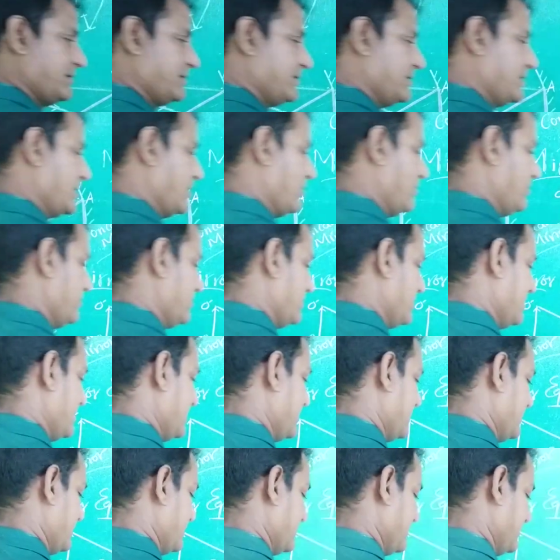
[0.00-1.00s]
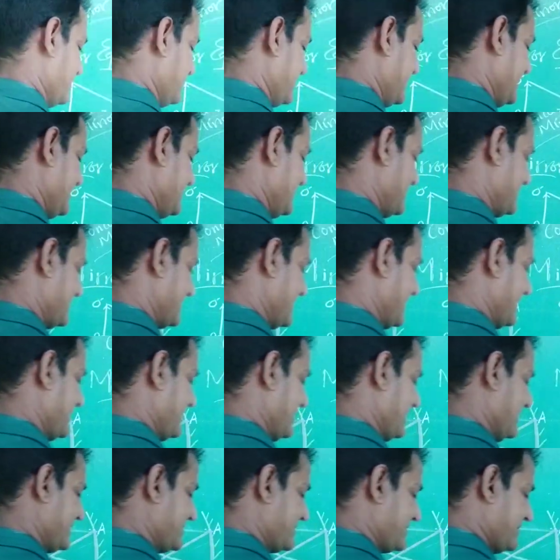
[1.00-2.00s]
Now this is
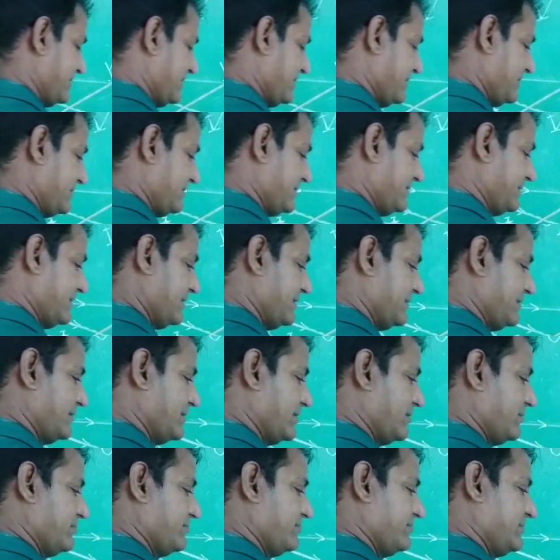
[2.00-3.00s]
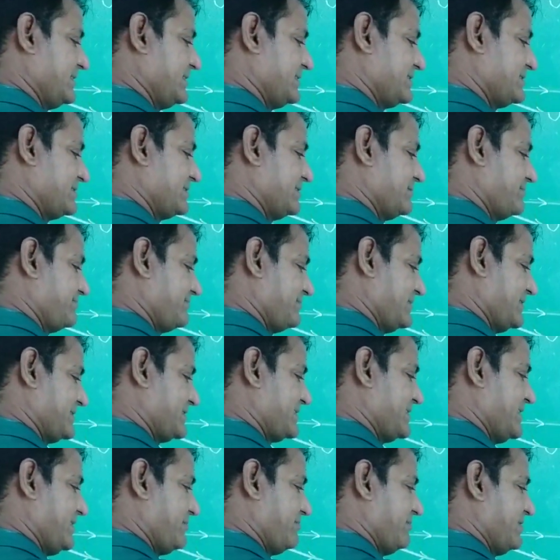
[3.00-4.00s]
taken as, no, this is the
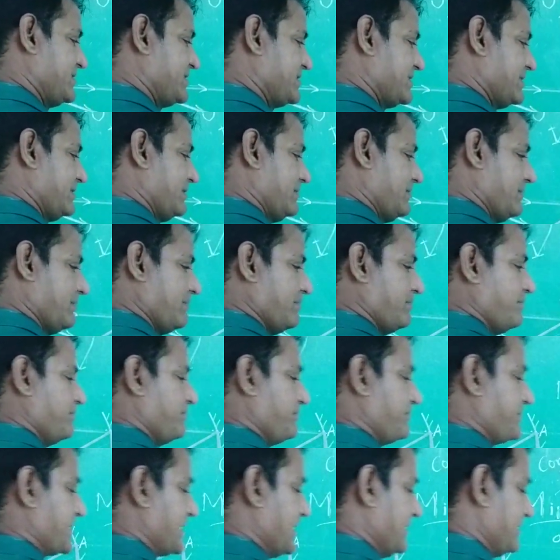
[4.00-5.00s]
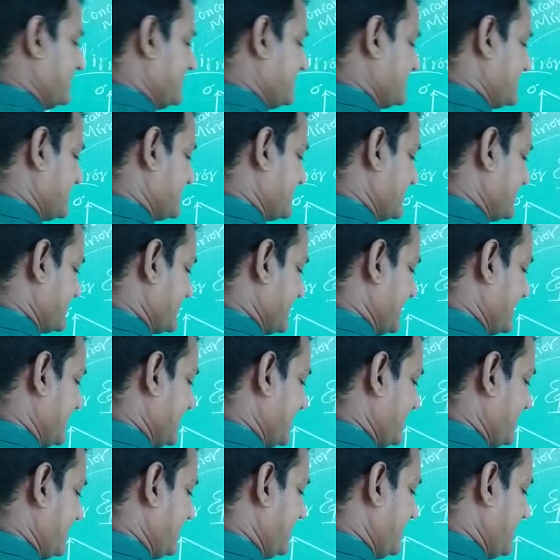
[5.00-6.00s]
first equation and this is the
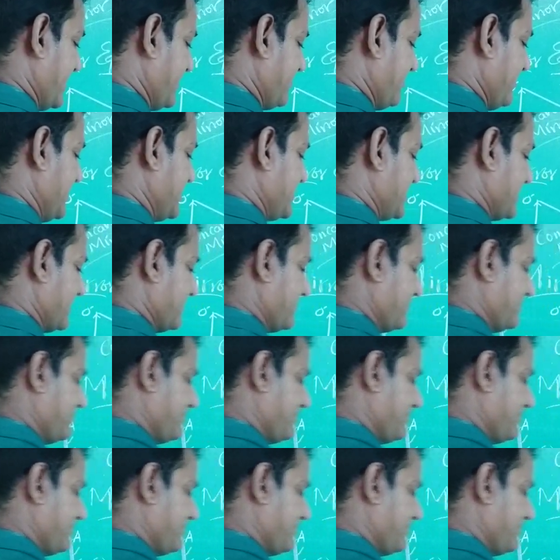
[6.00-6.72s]
second equation,